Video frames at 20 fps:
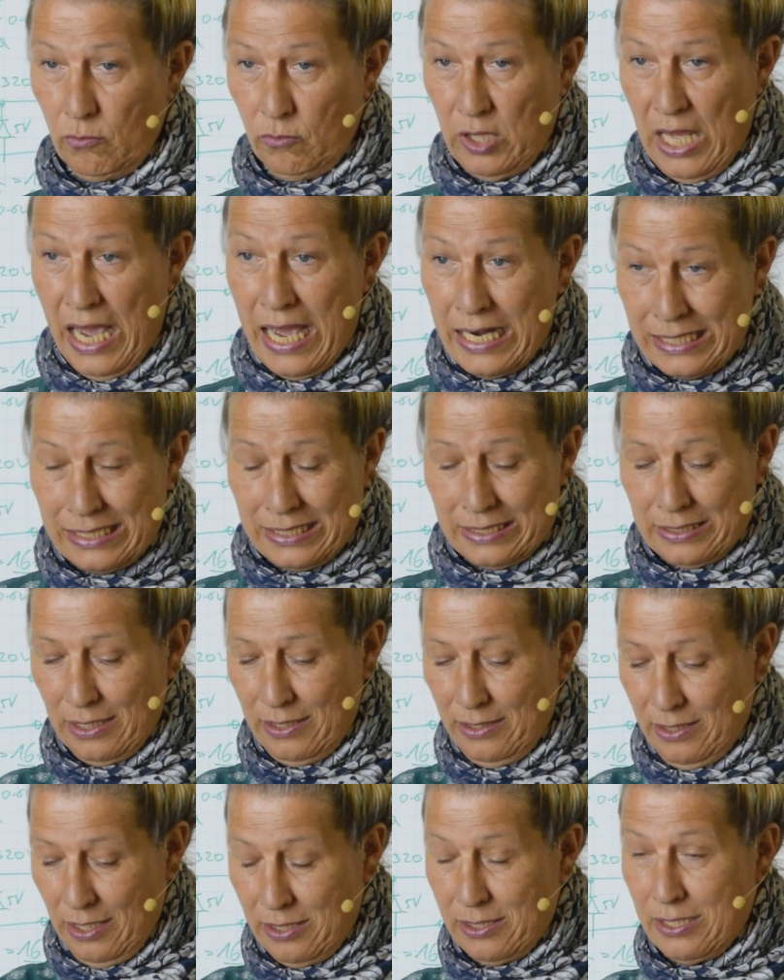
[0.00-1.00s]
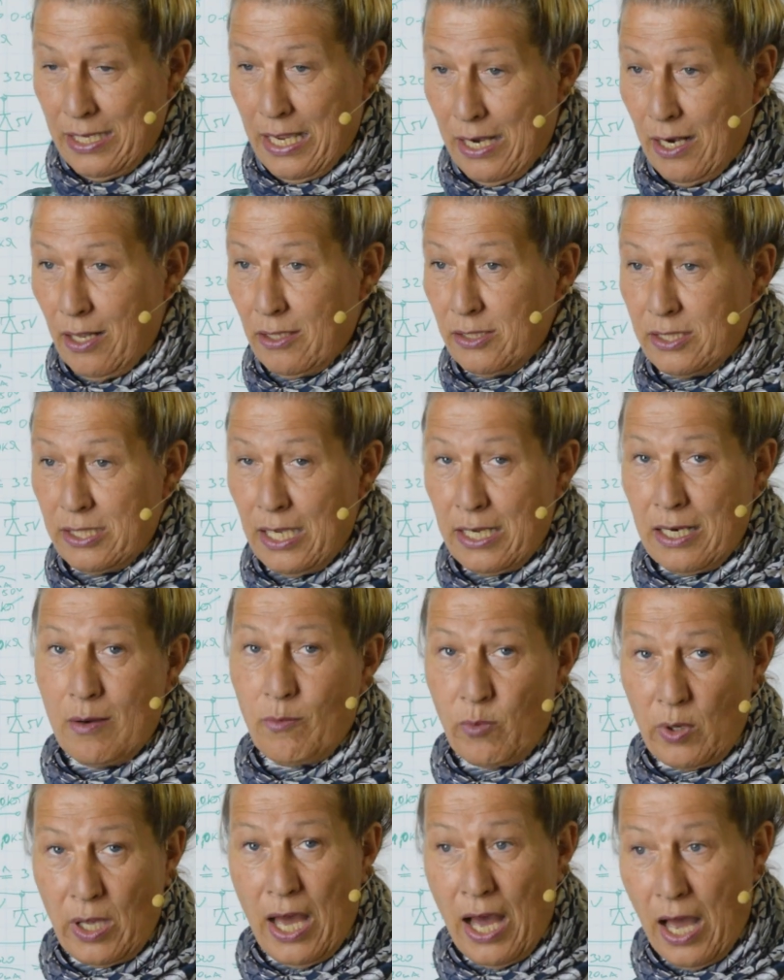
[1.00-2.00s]
that's the
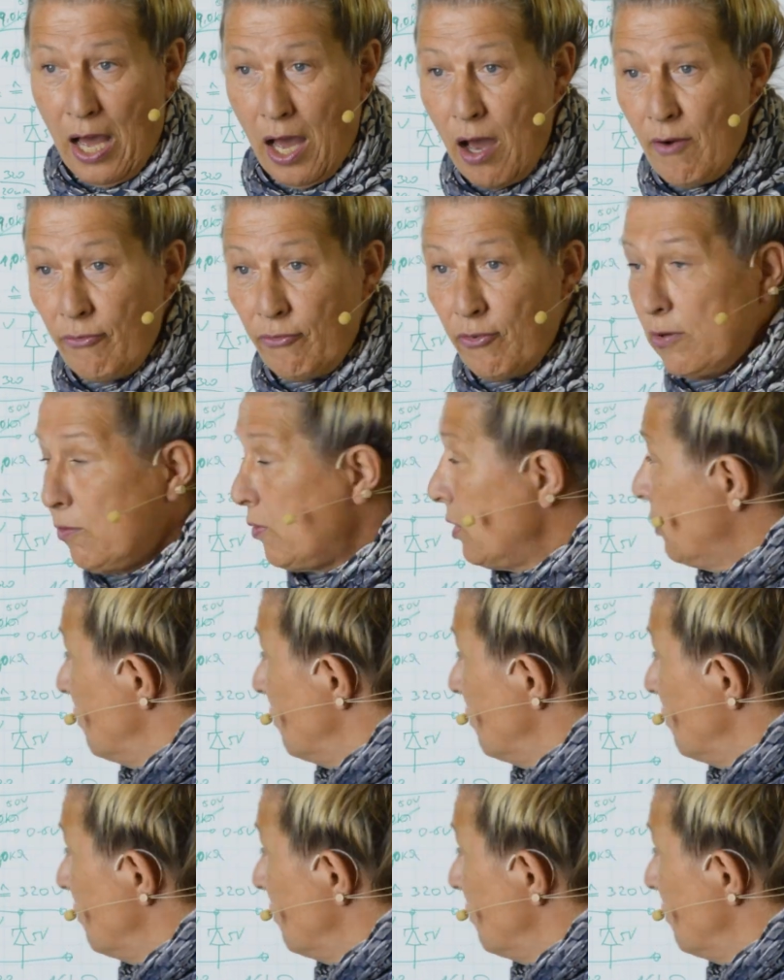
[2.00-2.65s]
setup we have, and we